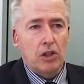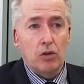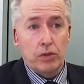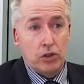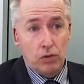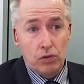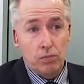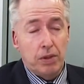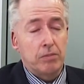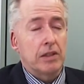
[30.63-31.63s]
although we do
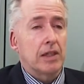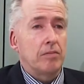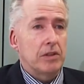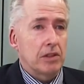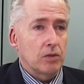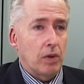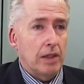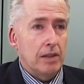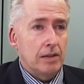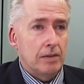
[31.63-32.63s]
public companies as well.